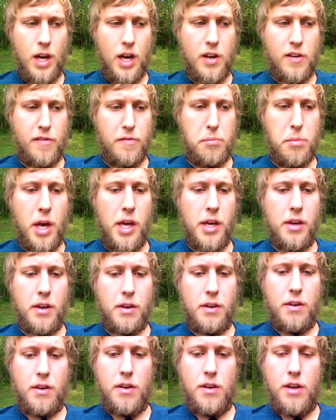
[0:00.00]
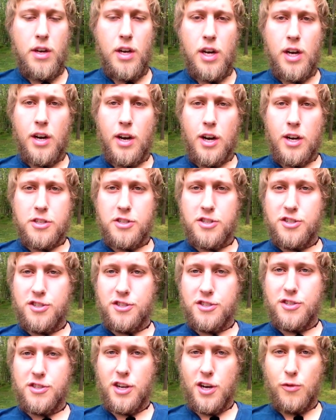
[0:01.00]
of make a
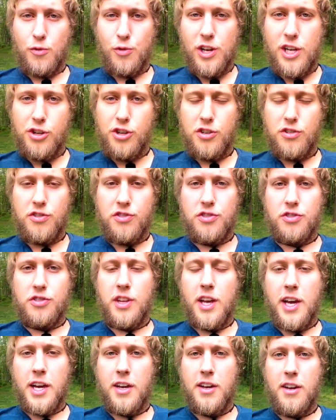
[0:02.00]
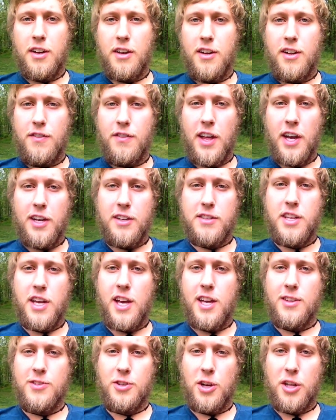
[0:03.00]
rigid stick that
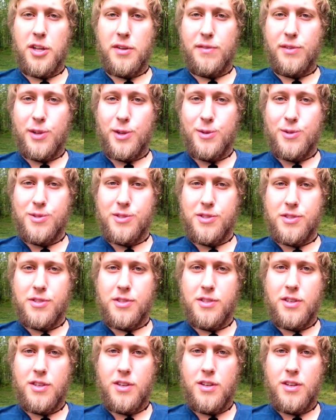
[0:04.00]
contains all of those